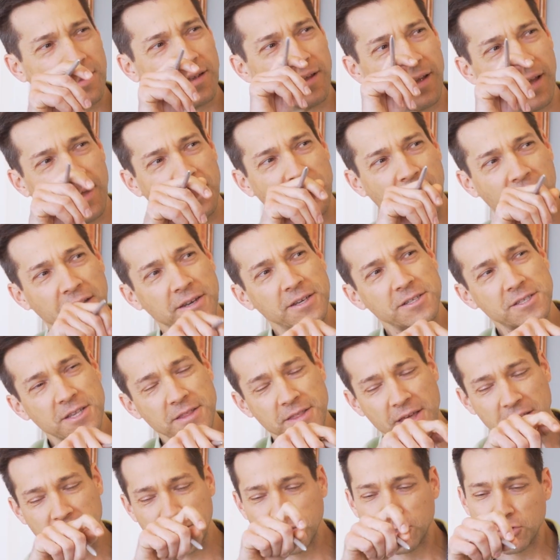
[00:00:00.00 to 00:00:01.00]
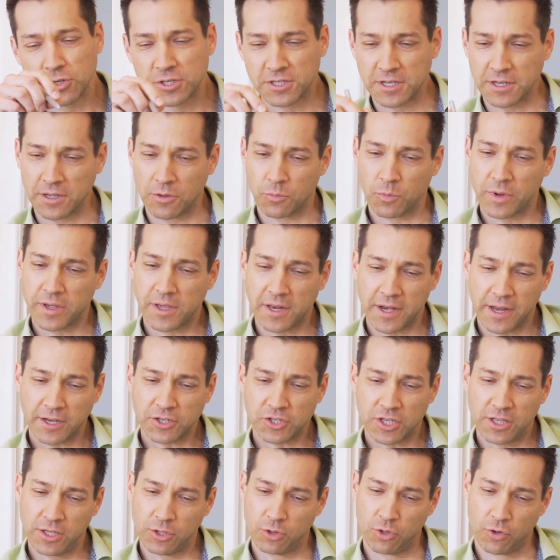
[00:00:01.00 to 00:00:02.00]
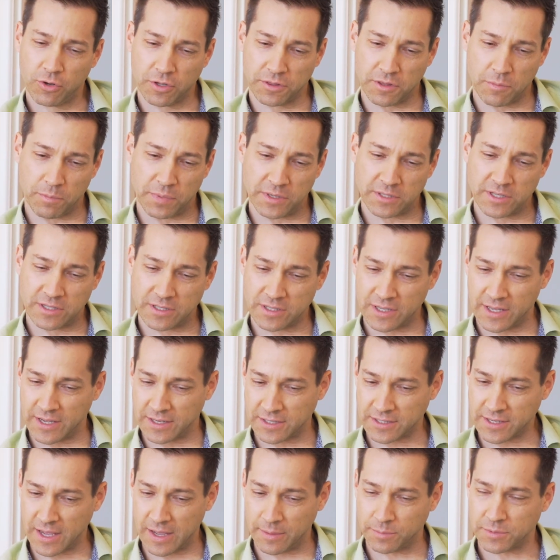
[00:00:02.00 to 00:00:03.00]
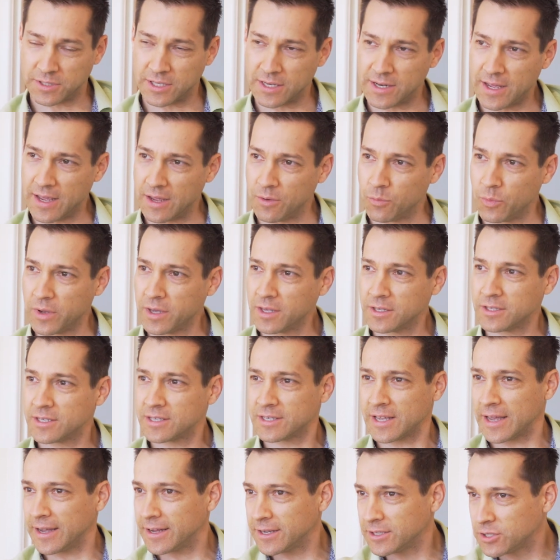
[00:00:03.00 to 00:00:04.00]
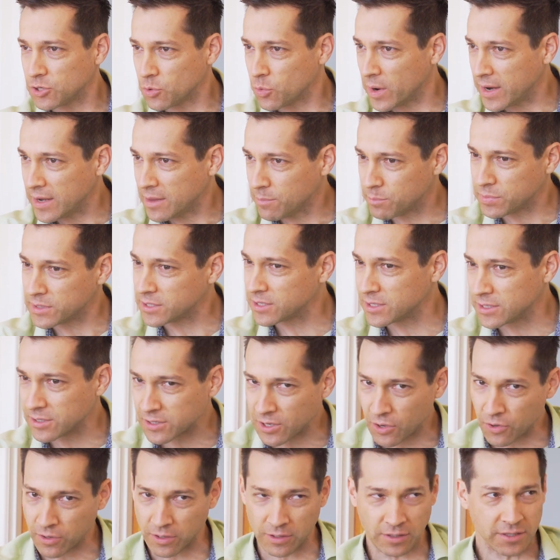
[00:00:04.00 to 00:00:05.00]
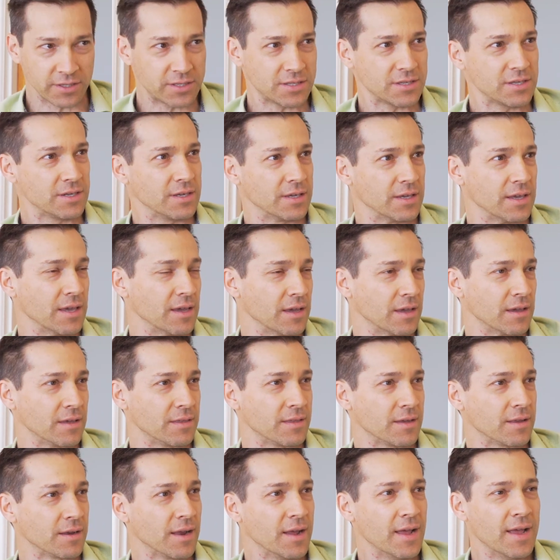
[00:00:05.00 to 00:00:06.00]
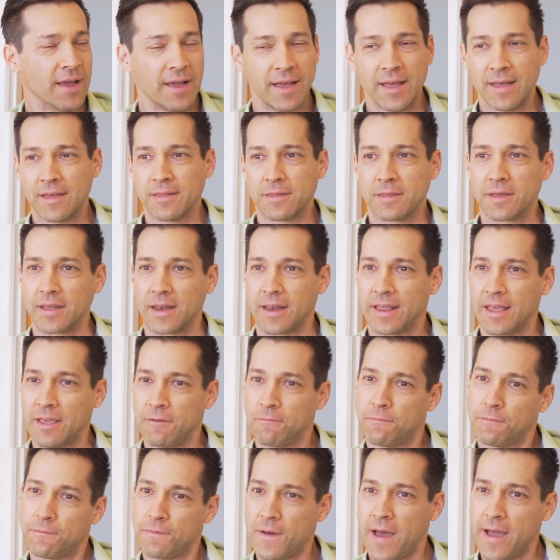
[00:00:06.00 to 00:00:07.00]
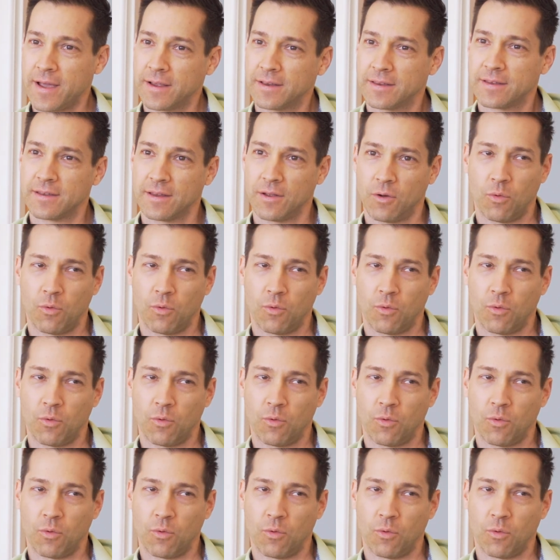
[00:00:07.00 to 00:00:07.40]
And isn't that interesting? And we can actually look at the business landscape today, and we can say to any business owner listening here that in fact,